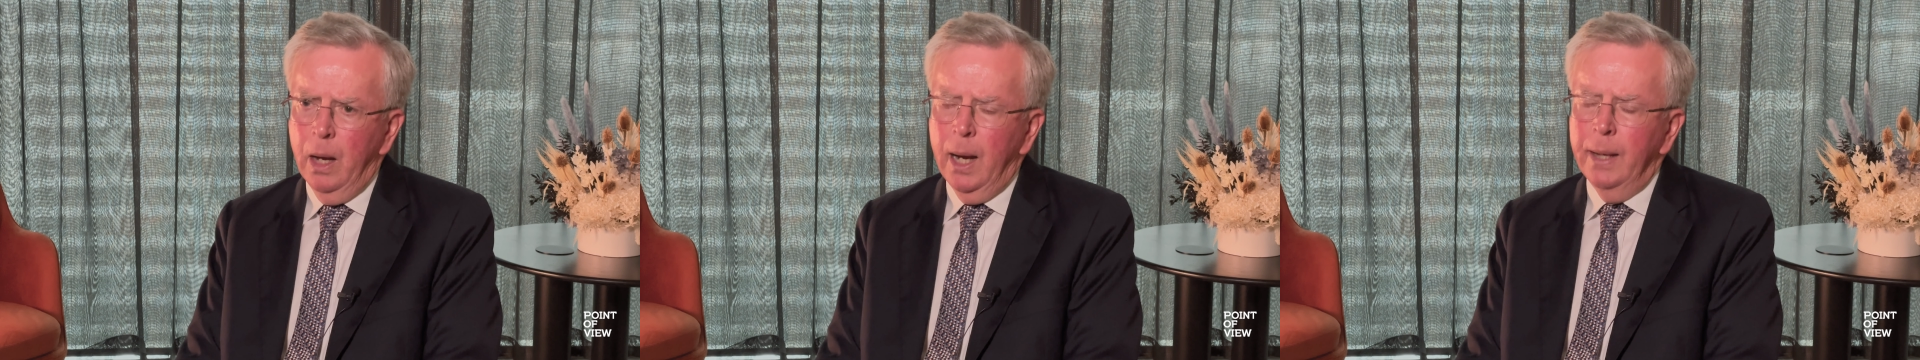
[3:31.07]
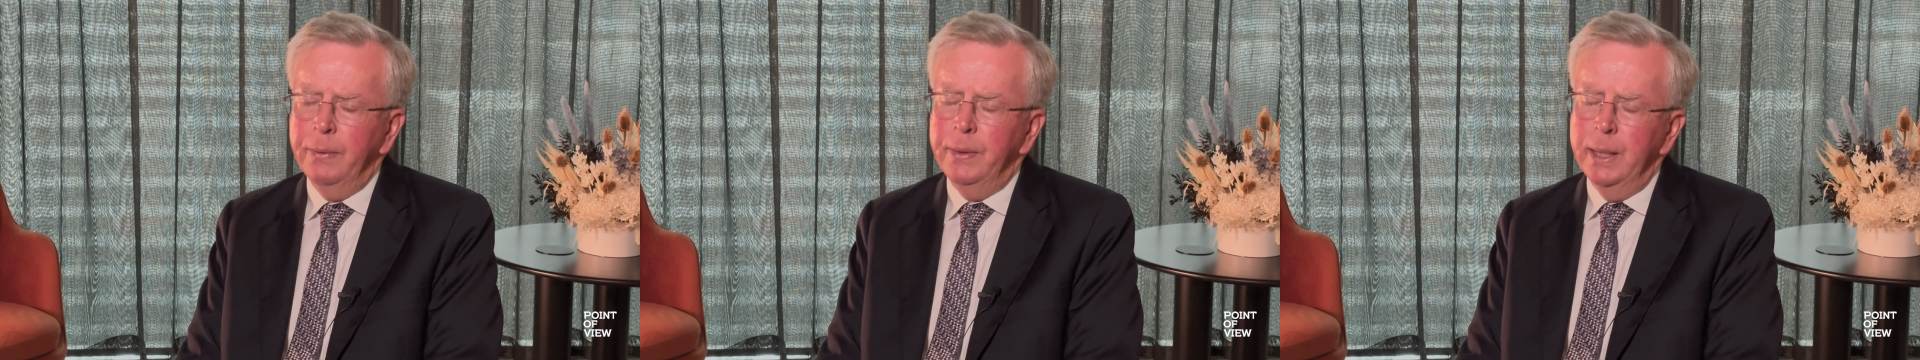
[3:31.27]

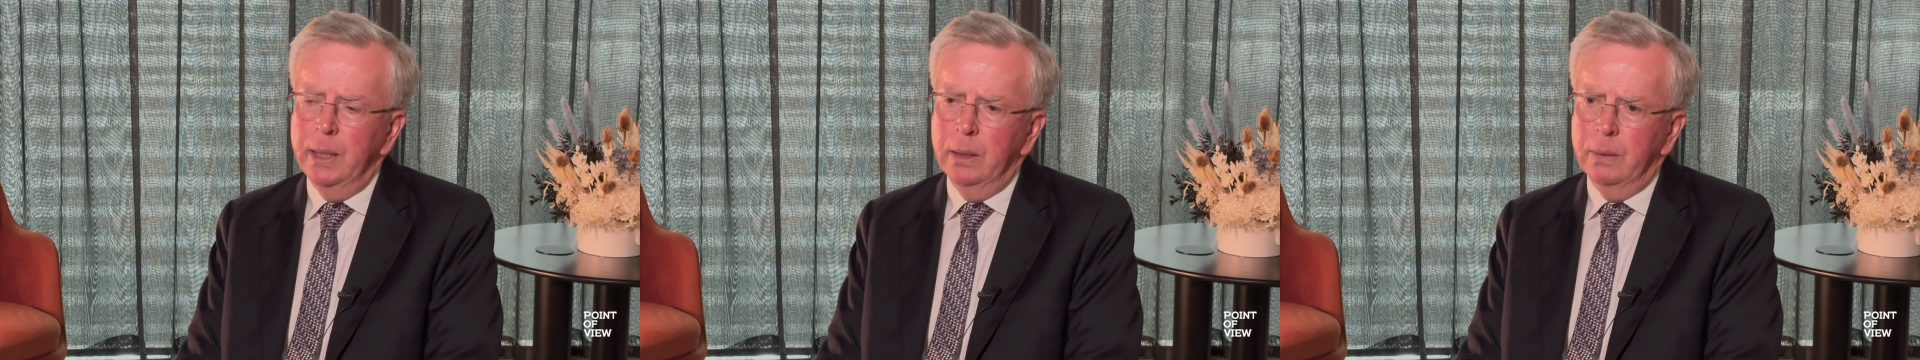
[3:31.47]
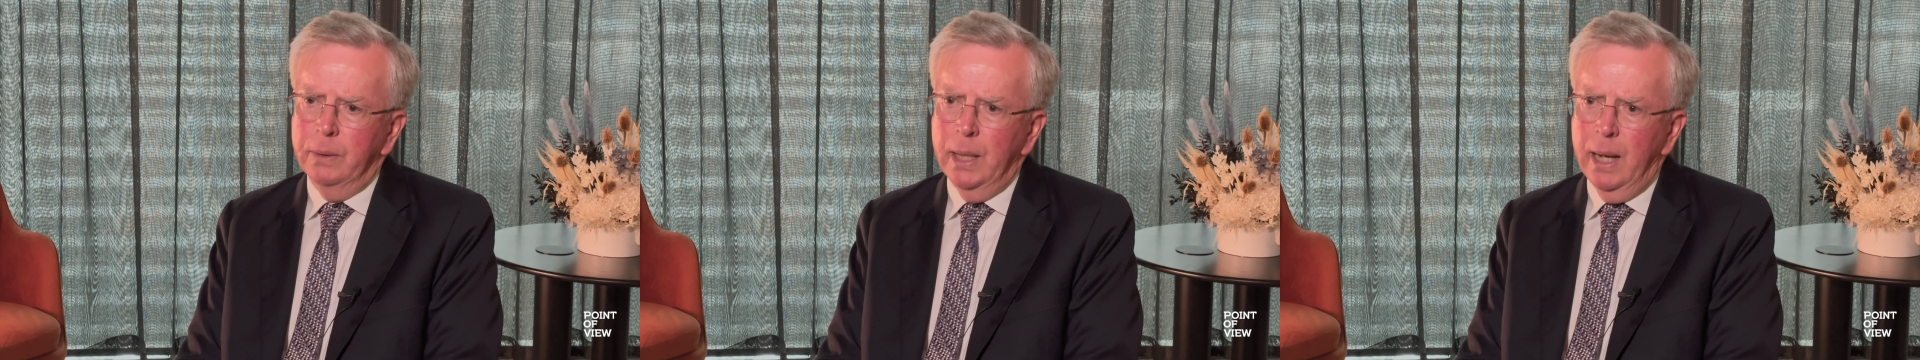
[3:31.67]
I
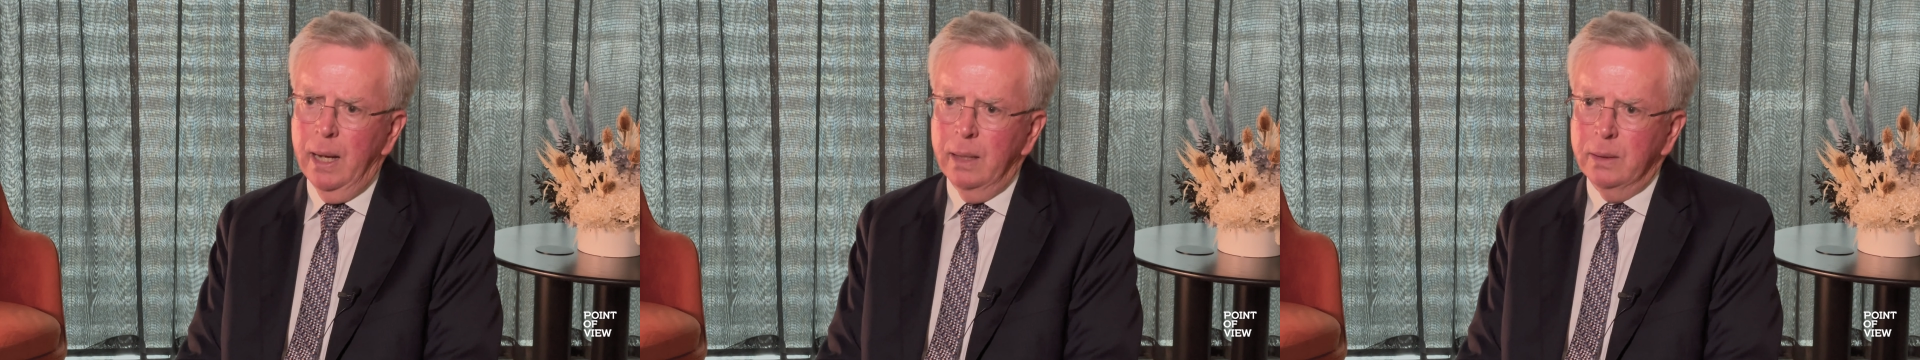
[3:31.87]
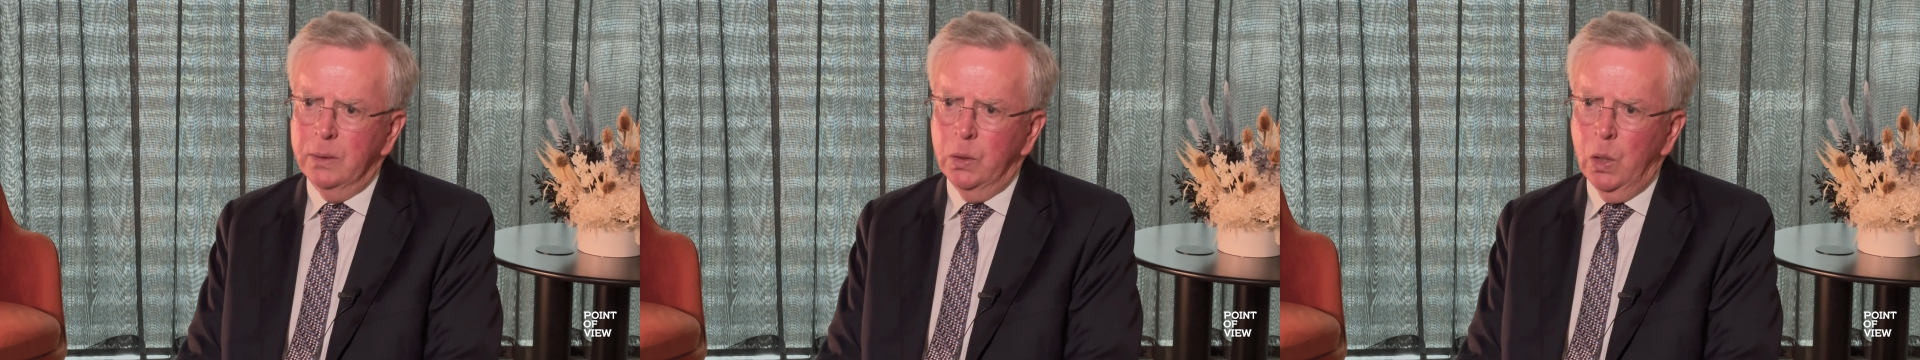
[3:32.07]
think
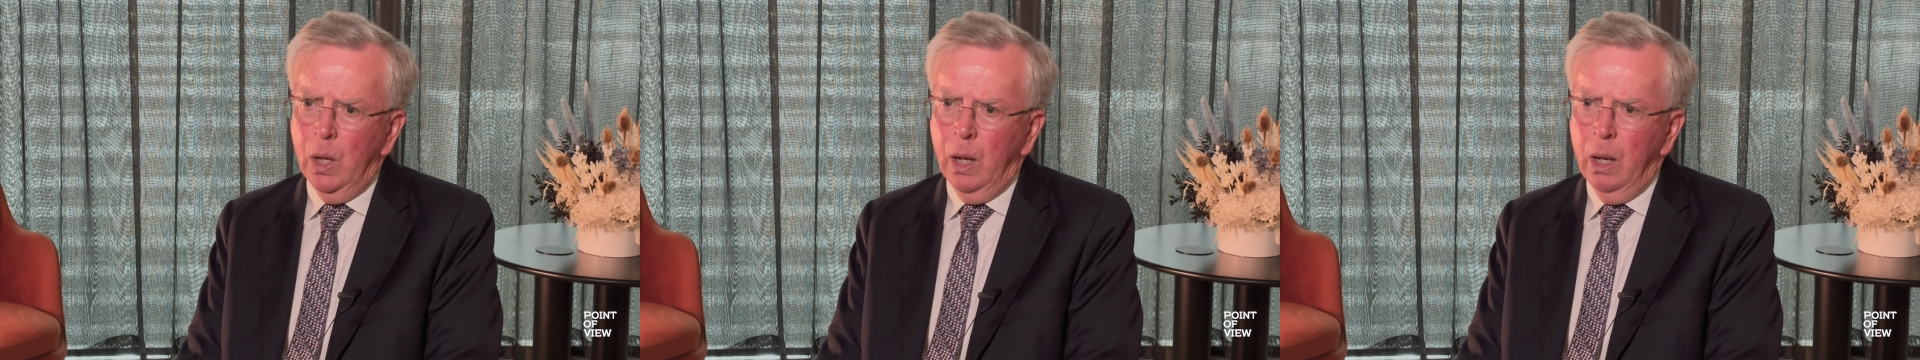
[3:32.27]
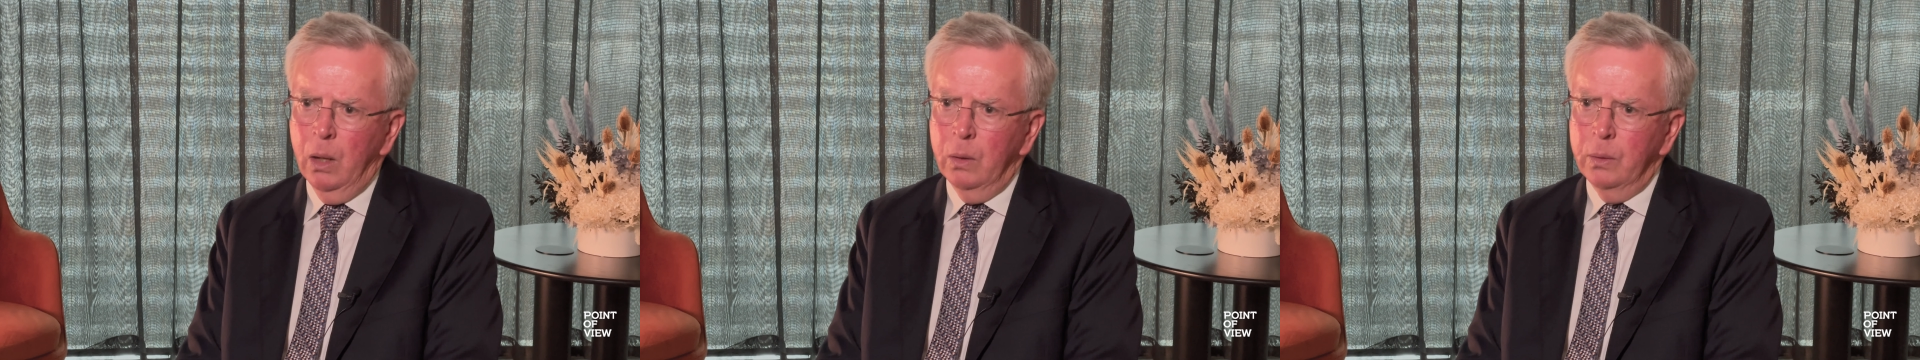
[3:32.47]
that a
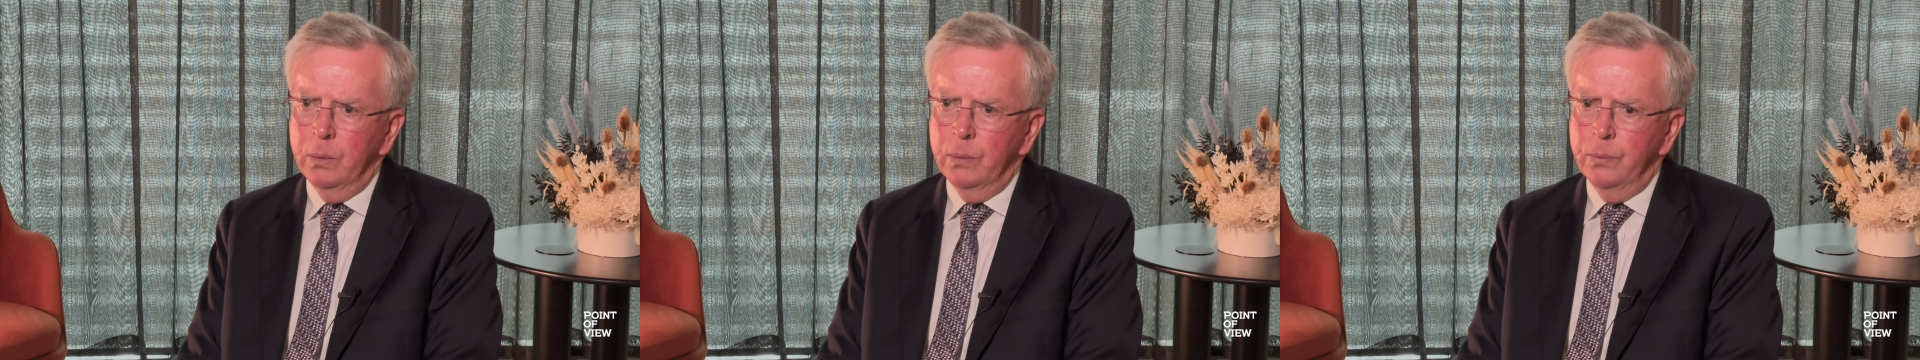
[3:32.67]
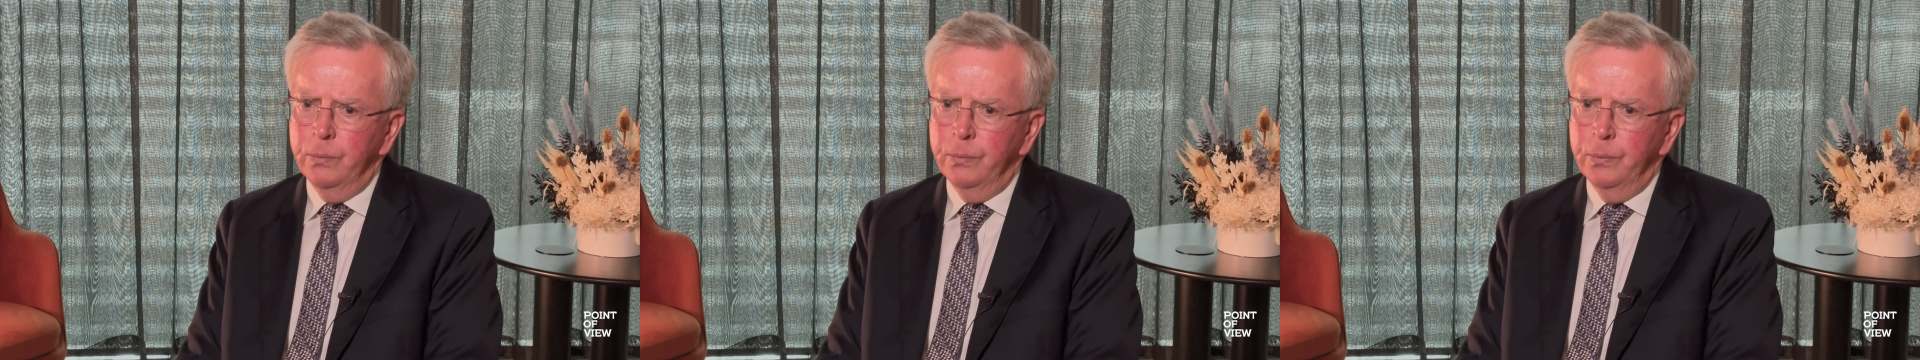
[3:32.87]
lot
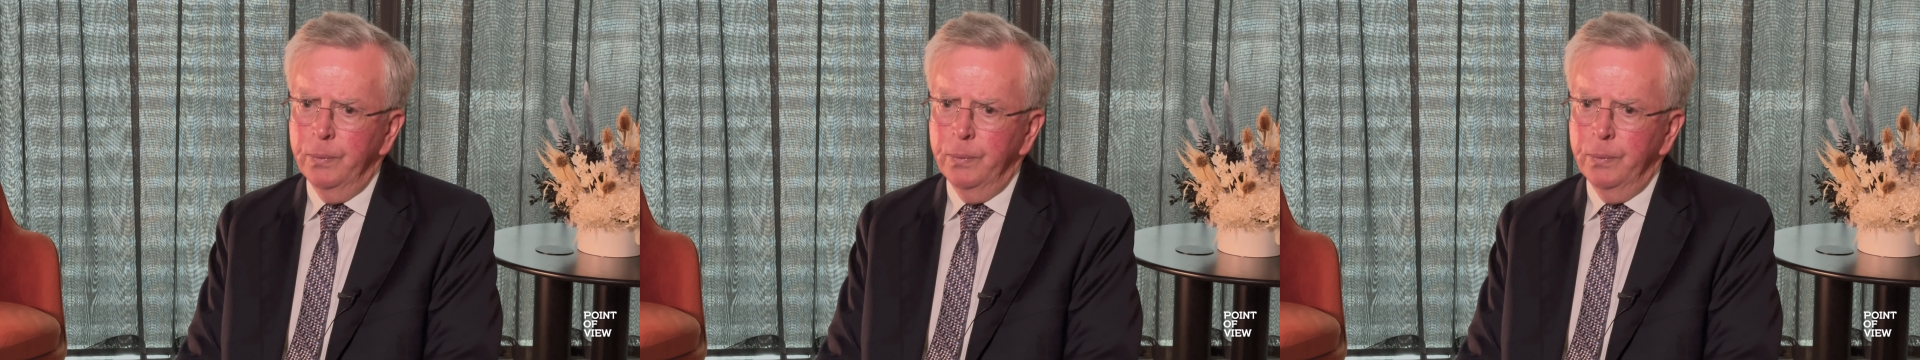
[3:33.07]
of